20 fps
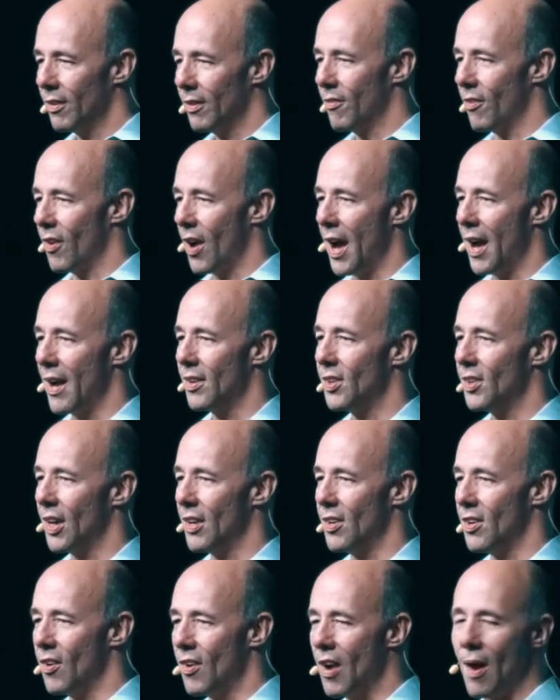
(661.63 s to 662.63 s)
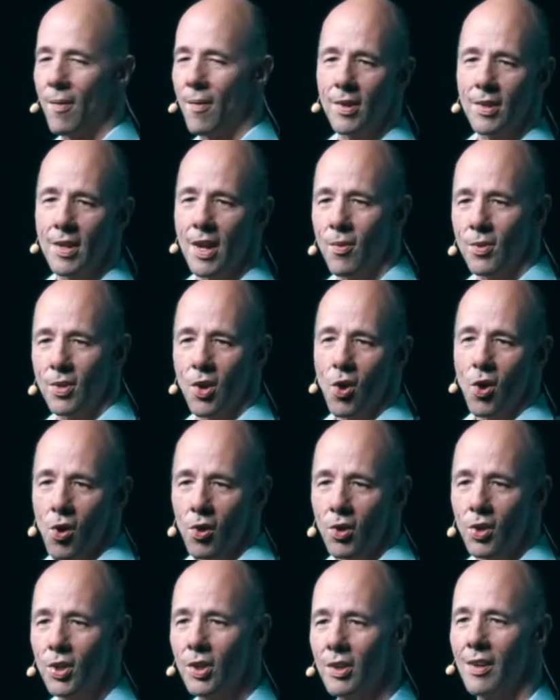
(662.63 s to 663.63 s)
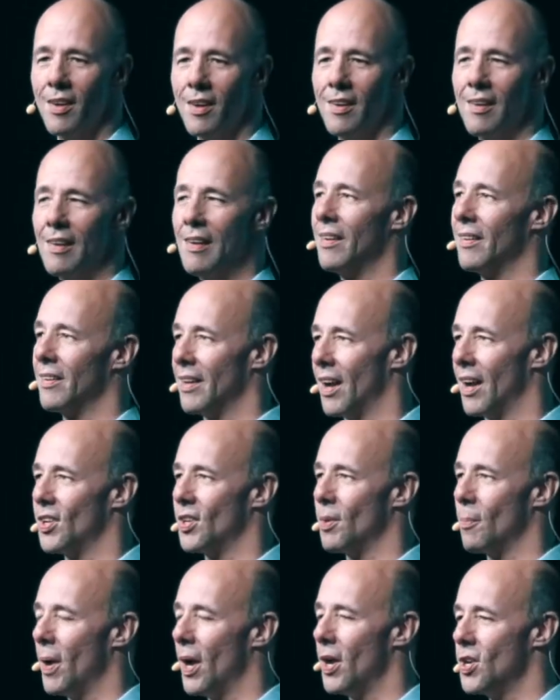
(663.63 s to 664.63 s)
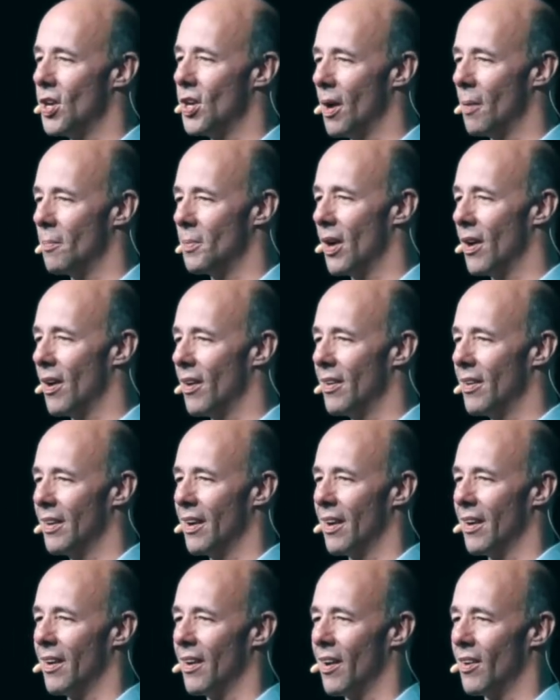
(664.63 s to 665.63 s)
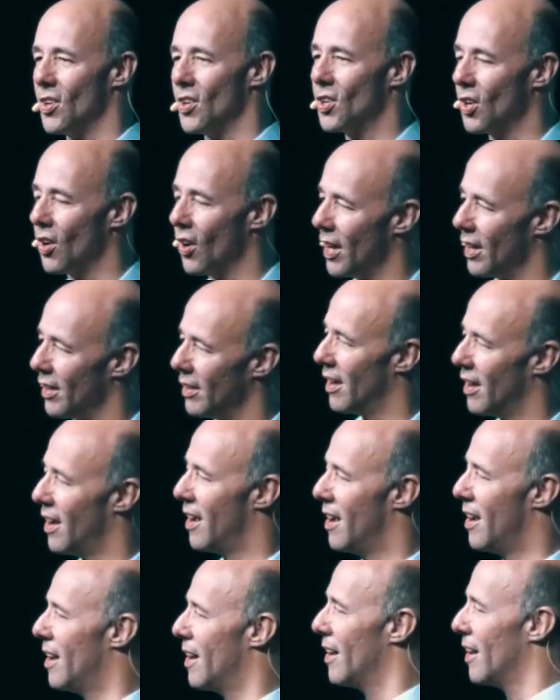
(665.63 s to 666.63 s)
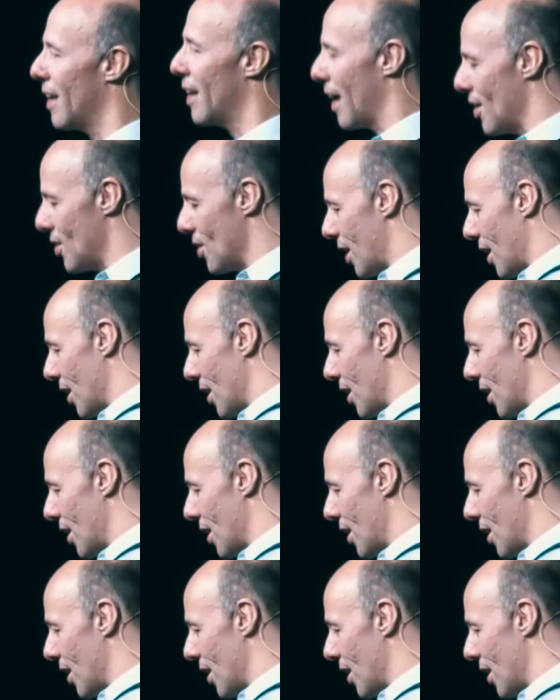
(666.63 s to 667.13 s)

for hands and you grab everything with the hooks. There's a picture up there on the screen. As you